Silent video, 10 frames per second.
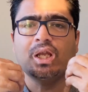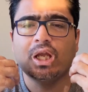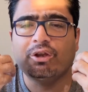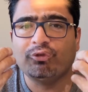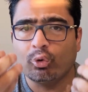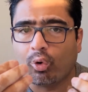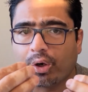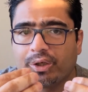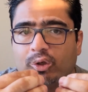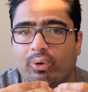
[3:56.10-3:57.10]
If you
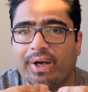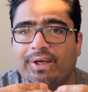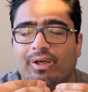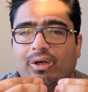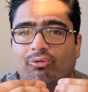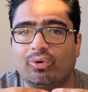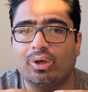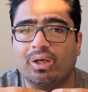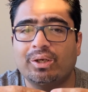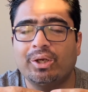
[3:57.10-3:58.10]
want to write a
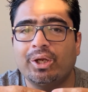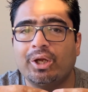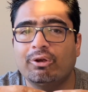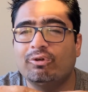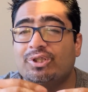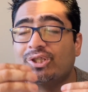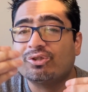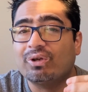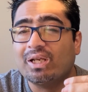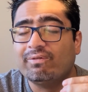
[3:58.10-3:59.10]
work which
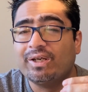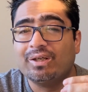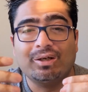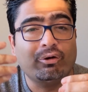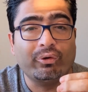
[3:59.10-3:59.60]
is relevant and